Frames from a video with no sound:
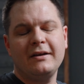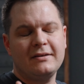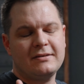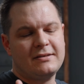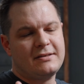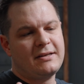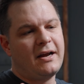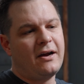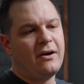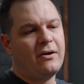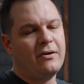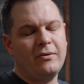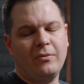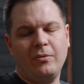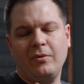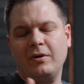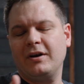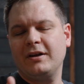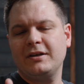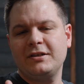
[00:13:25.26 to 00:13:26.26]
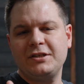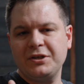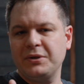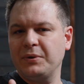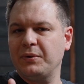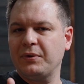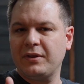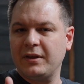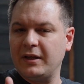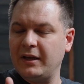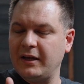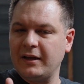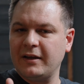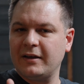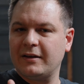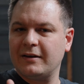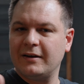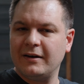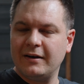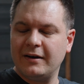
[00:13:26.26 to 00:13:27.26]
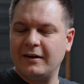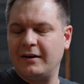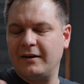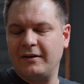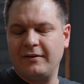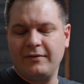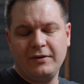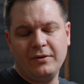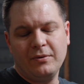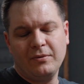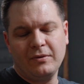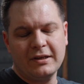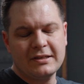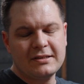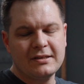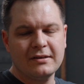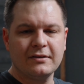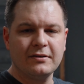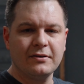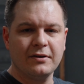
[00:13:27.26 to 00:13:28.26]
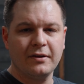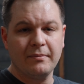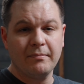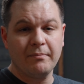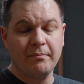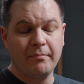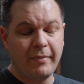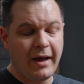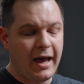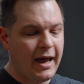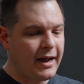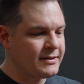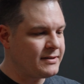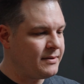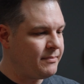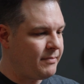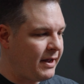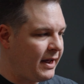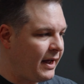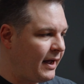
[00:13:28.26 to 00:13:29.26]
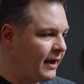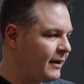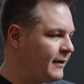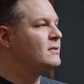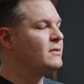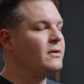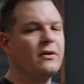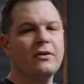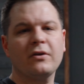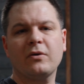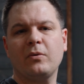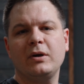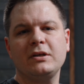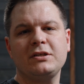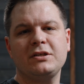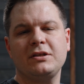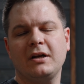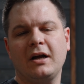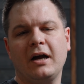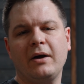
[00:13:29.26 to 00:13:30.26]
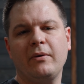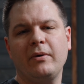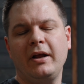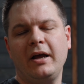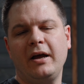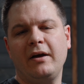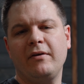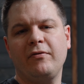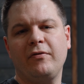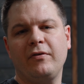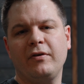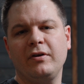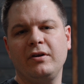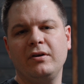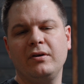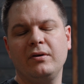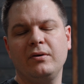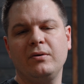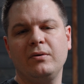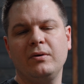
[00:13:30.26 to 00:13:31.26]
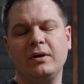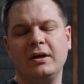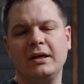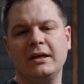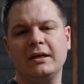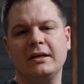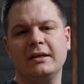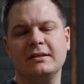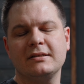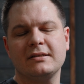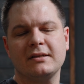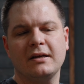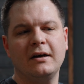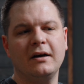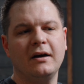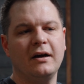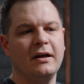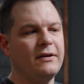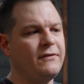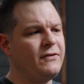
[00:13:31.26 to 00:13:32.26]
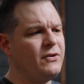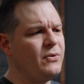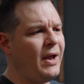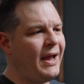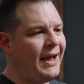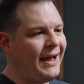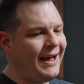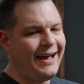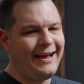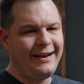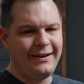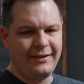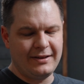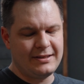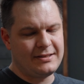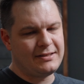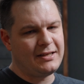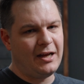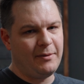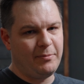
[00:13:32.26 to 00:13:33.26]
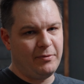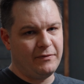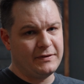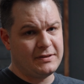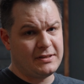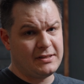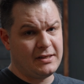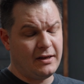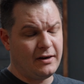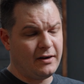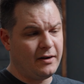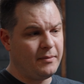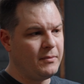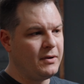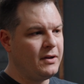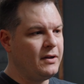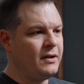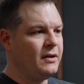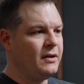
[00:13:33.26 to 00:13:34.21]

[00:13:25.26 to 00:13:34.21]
sound. What did you think if you listen to them back to back? So another question I would have for you is if you had this type of a setup,